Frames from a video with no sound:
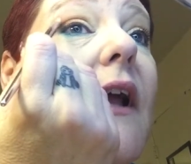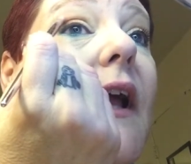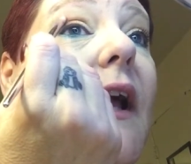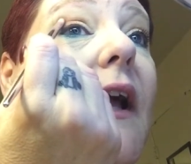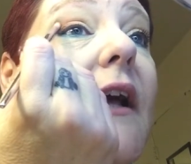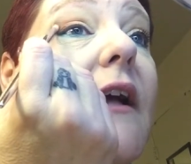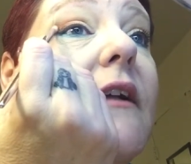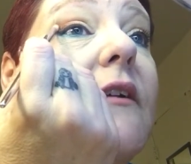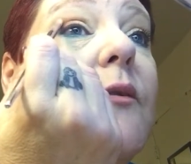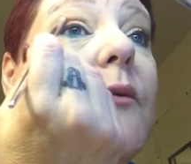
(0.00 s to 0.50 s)

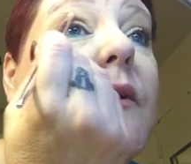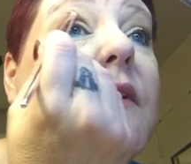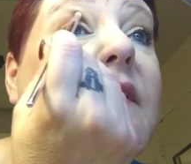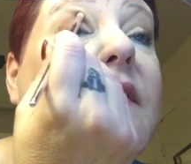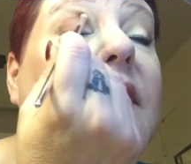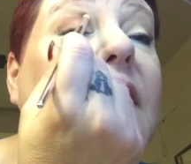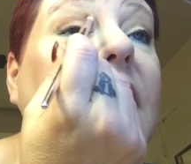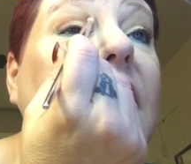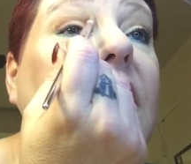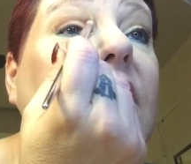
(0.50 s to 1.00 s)
And
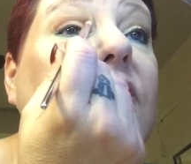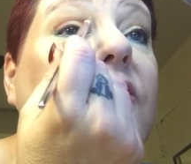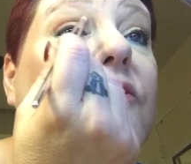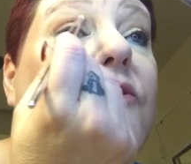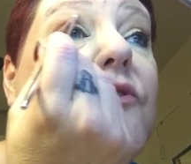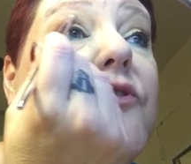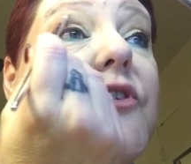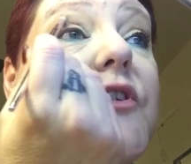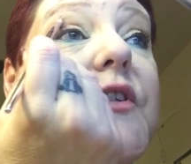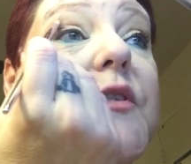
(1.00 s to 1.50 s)
once again,
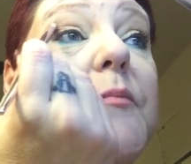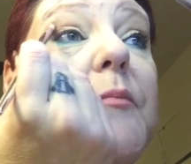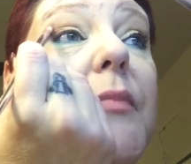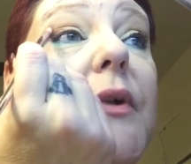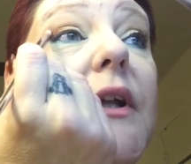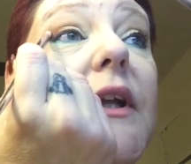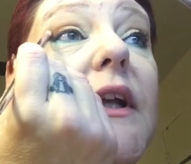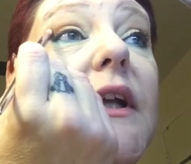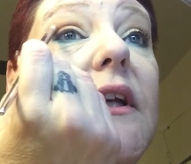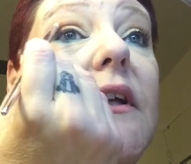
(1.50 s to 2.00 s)
you'll just
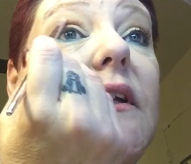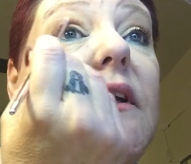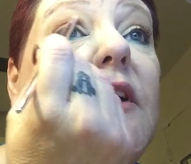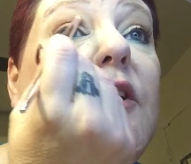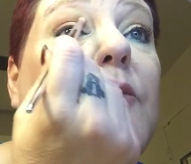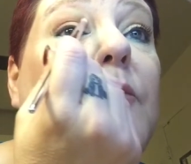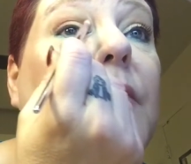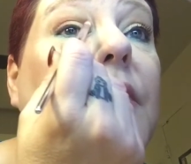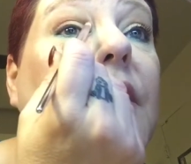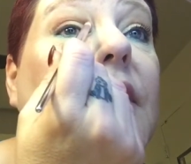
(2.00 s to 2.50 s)
blend
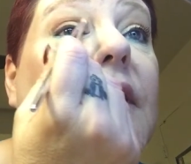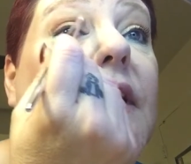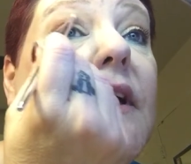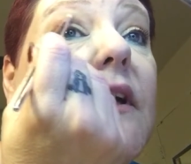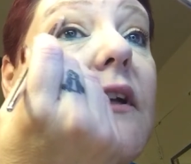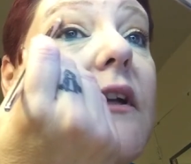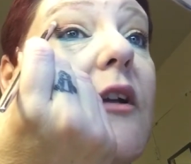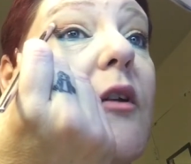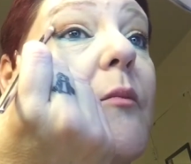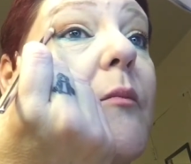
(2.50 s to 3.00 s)
and
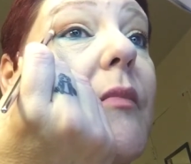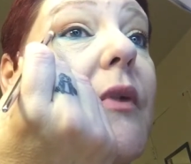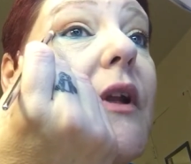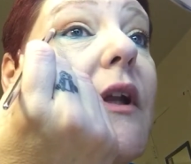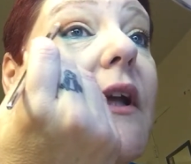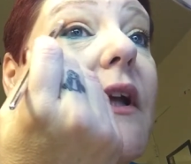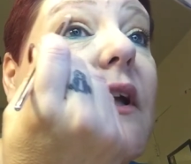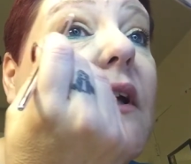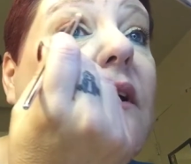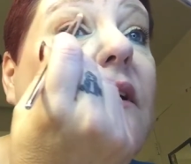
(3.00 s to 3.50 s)
blend and
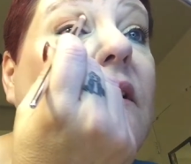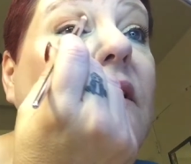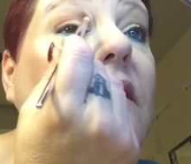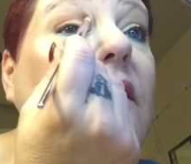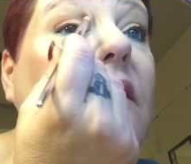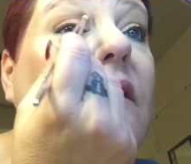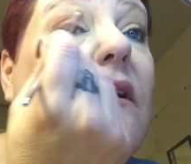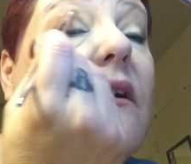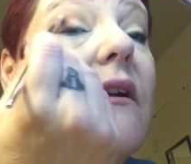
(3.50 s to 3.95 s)
blend.